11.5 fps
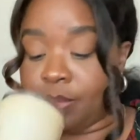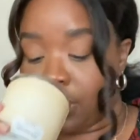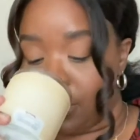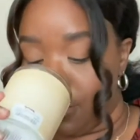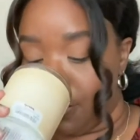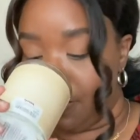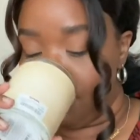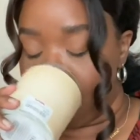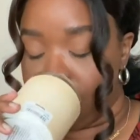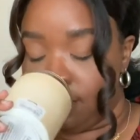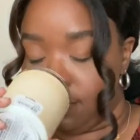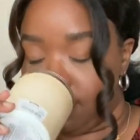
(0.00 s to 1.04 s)
So
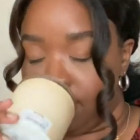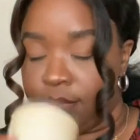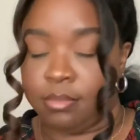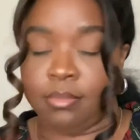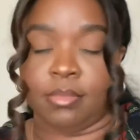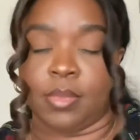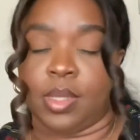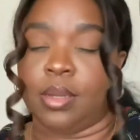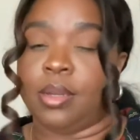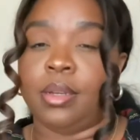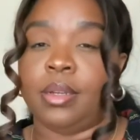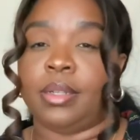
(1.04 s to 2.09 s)

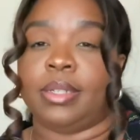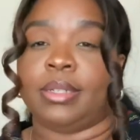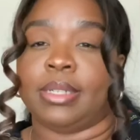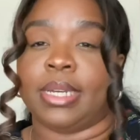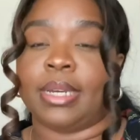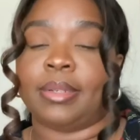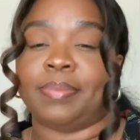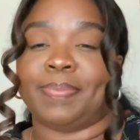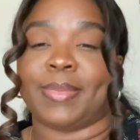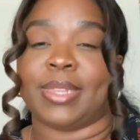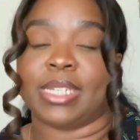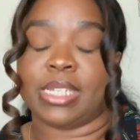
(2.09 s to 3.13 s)
yeah,
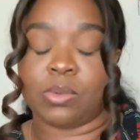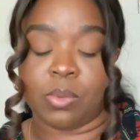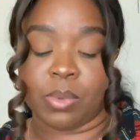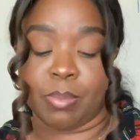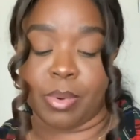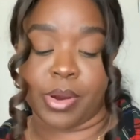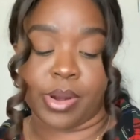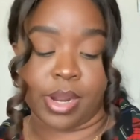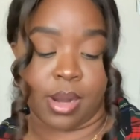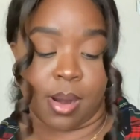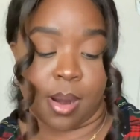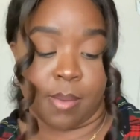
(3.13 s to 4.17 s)
this one we burn
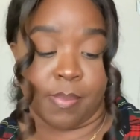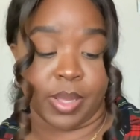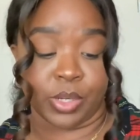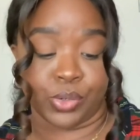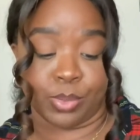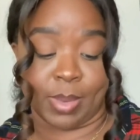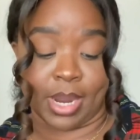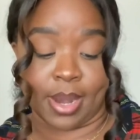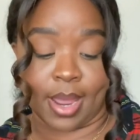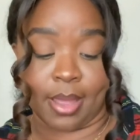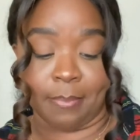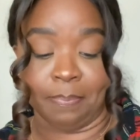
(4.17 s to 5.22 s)
in our bedroom at
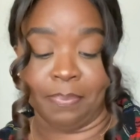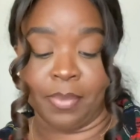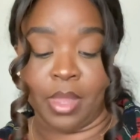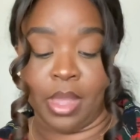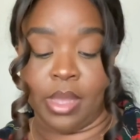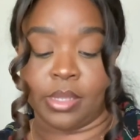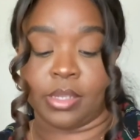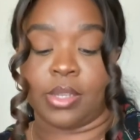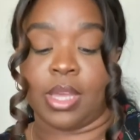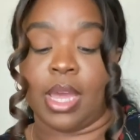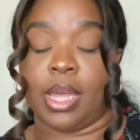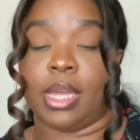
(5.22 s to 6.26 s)
night. So
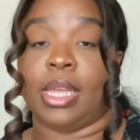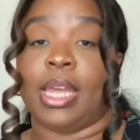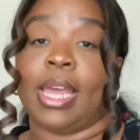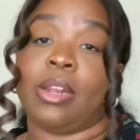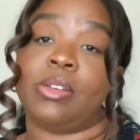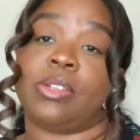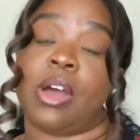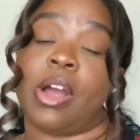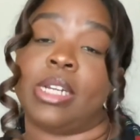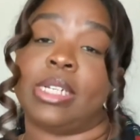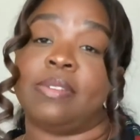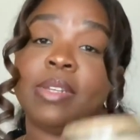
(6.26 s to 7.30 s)
yeah, candles are
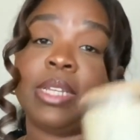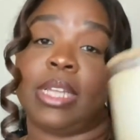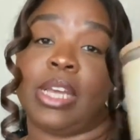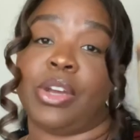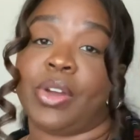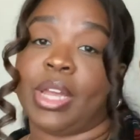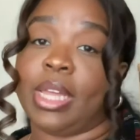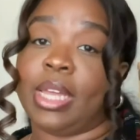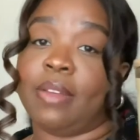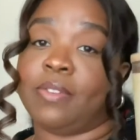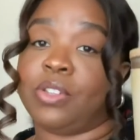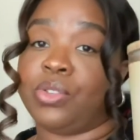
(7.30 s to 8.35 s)
definitely a great
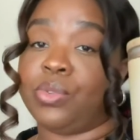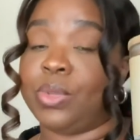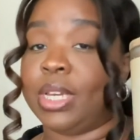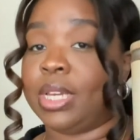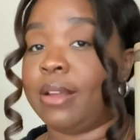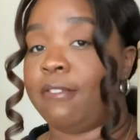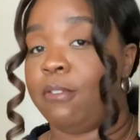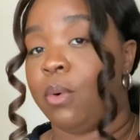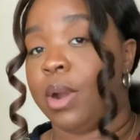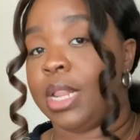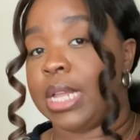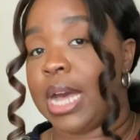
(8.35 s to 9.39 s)
gift to get
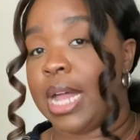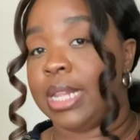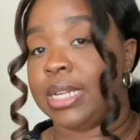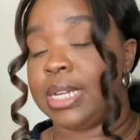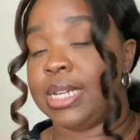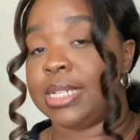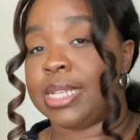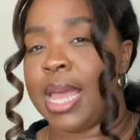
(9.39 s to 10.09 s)
for the holidays.